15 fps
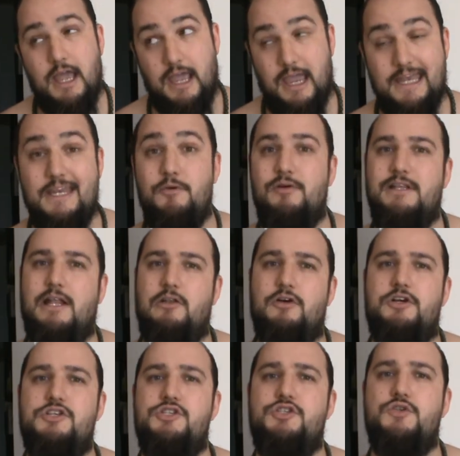Anyone that
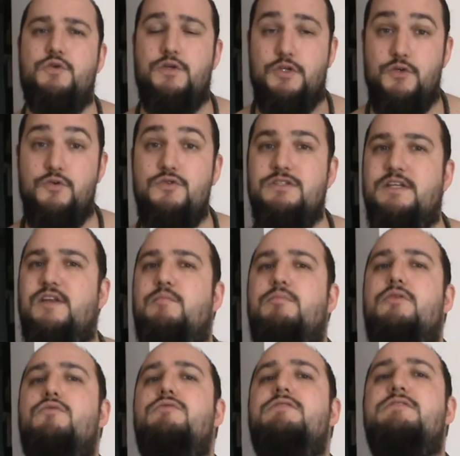looks to use and
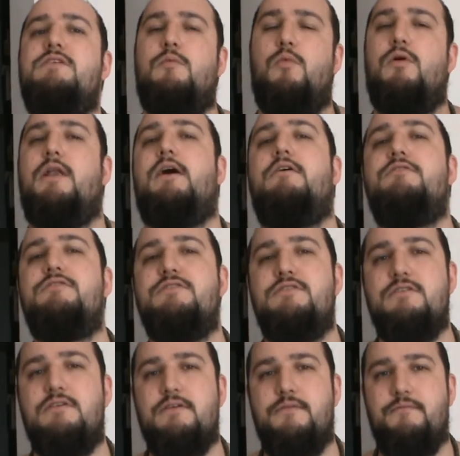abuse someone
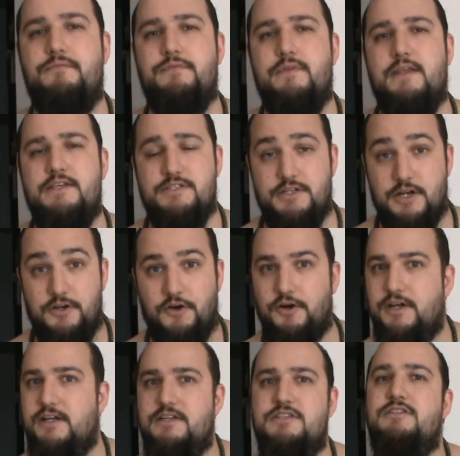else is in a
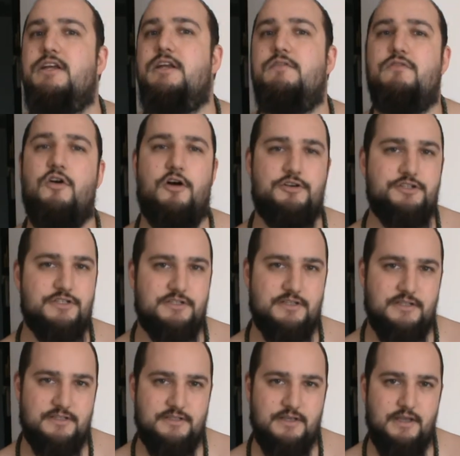darkened state of
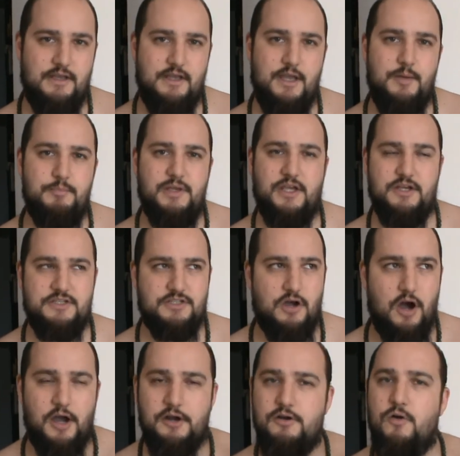consciousness, because
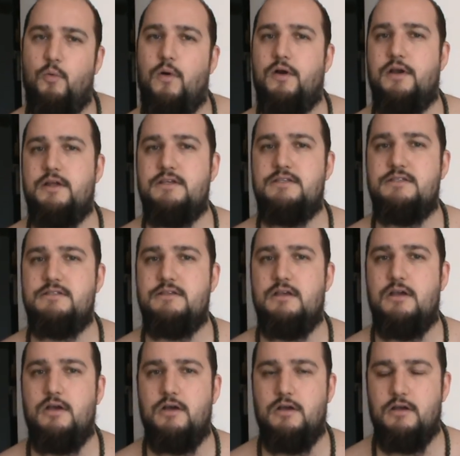higher awareness
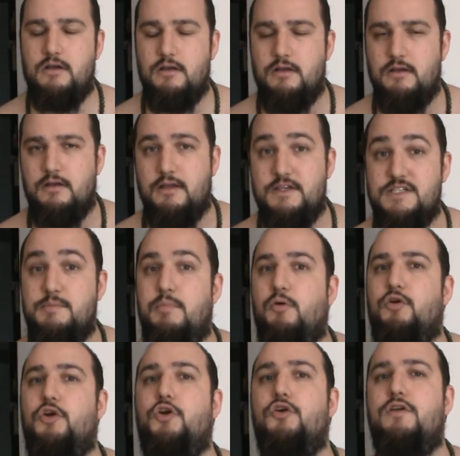is about
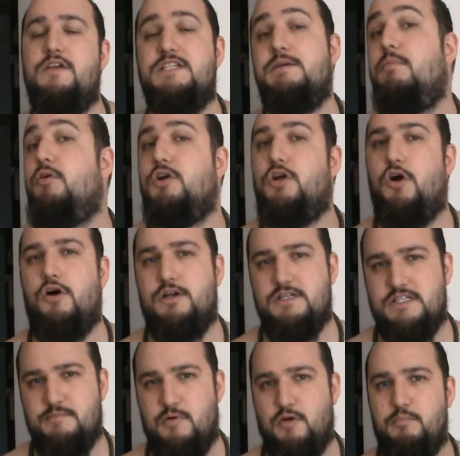good, is about God, is
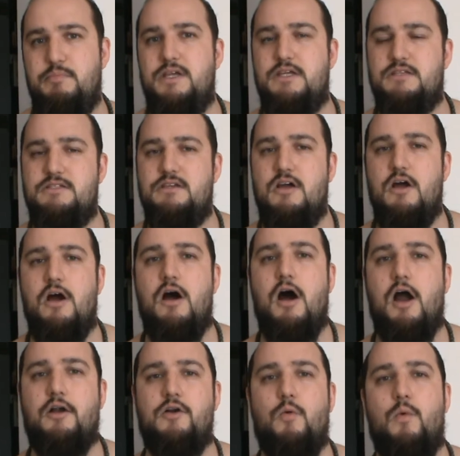about peace.
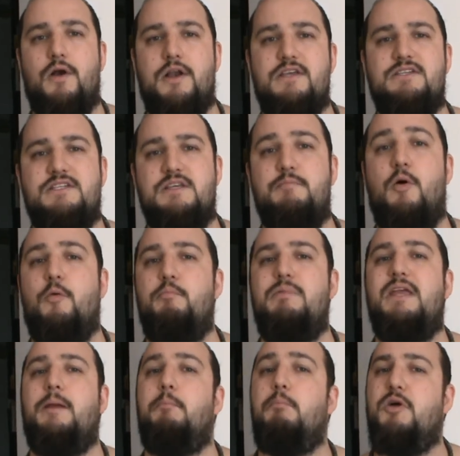Higher awareness is about
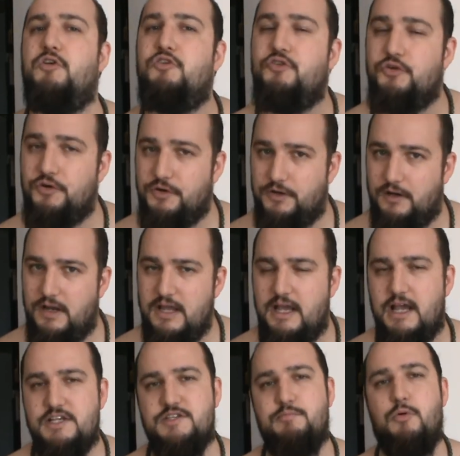being mature
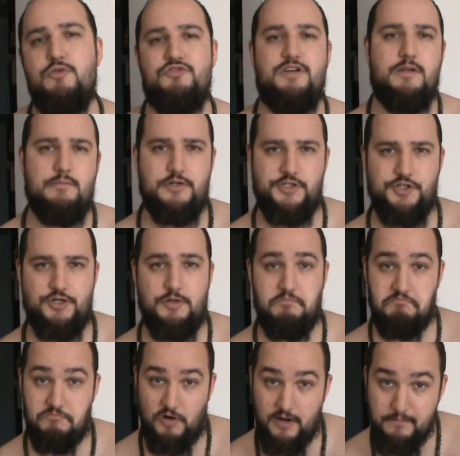as opposed to immature,
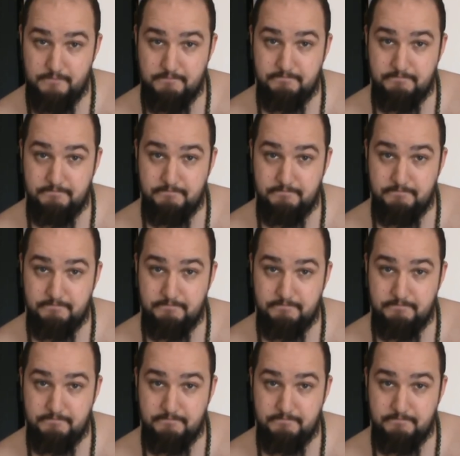right?